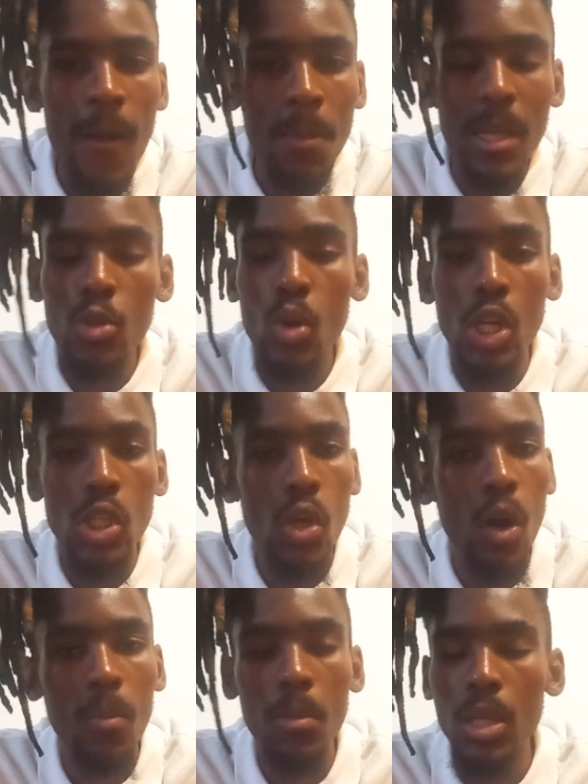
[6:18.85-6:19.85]
that's why a
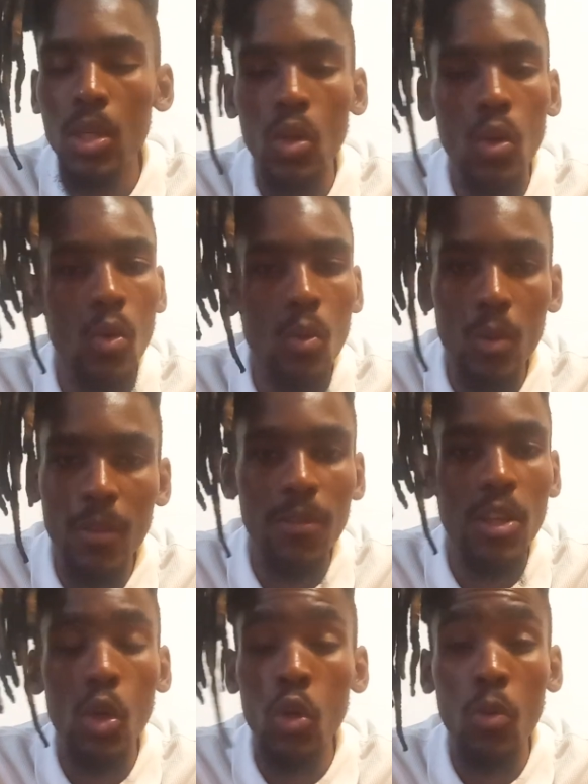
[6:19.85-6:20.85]
zombie, would
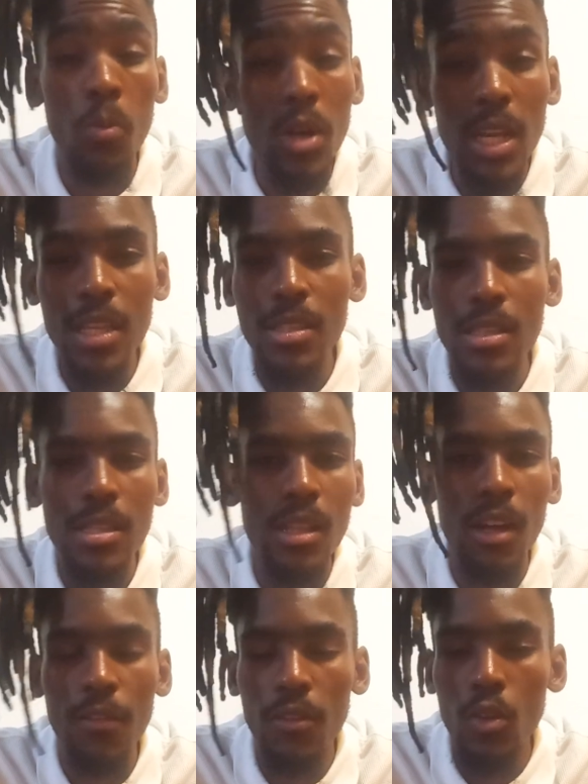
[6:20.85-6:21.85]
feed on your brains and
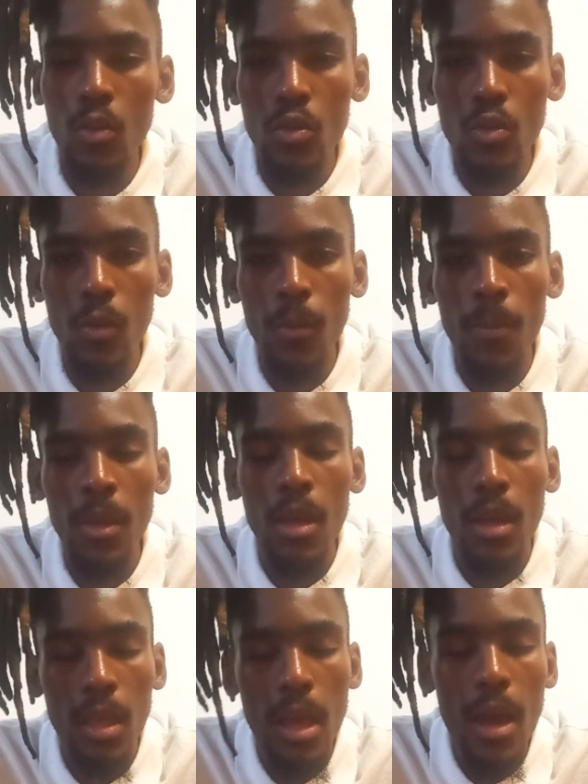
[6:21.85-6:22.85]
stuff, so
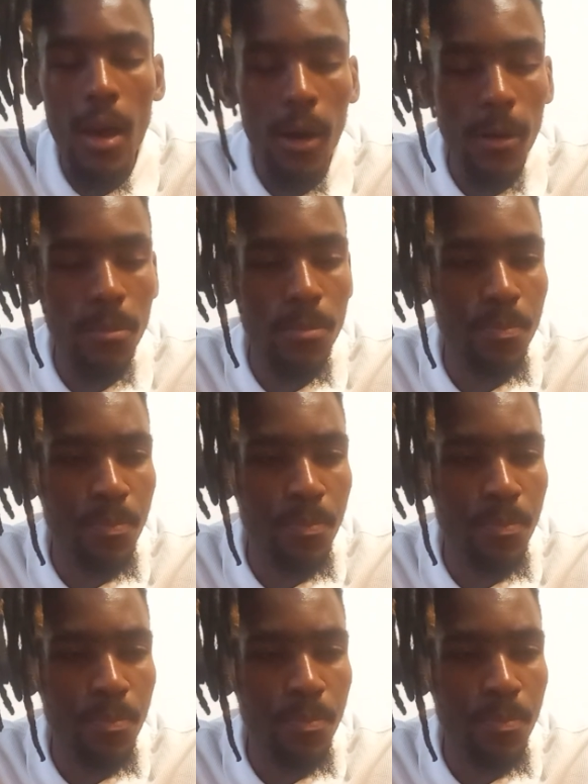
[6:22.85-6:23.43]
yeah.